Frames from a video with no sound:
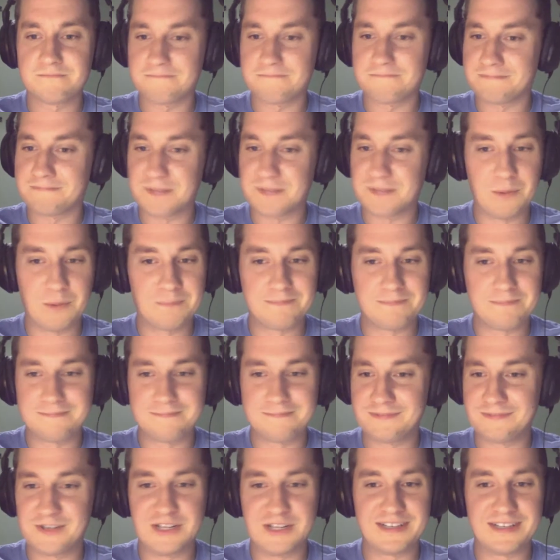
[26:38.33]
Nope,
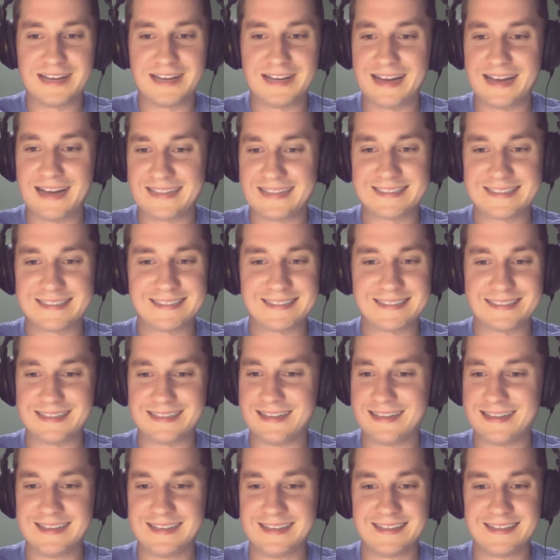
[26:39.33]
will not.
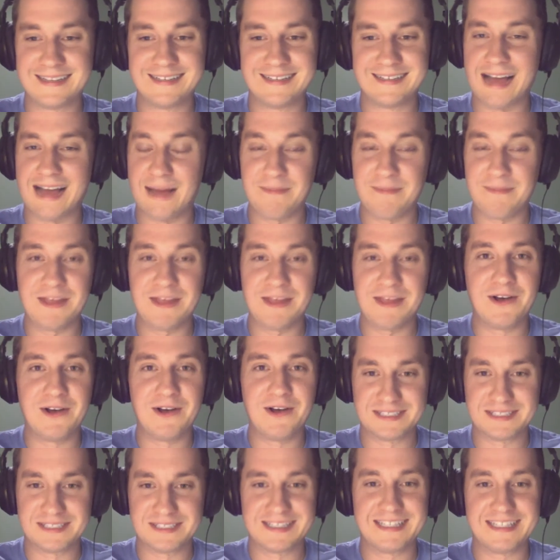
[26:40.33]
I'm the
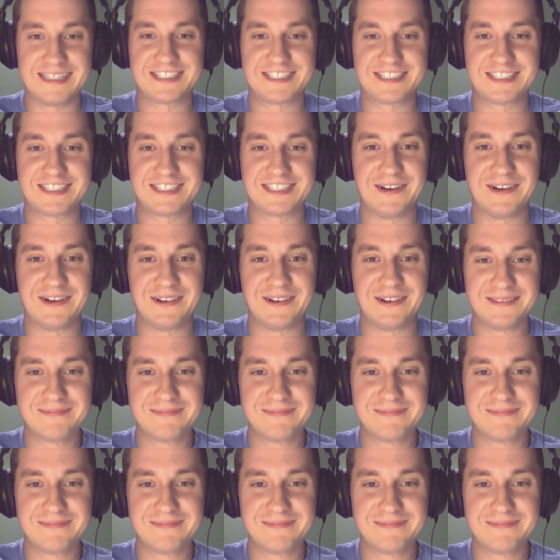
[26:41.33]
host of this show.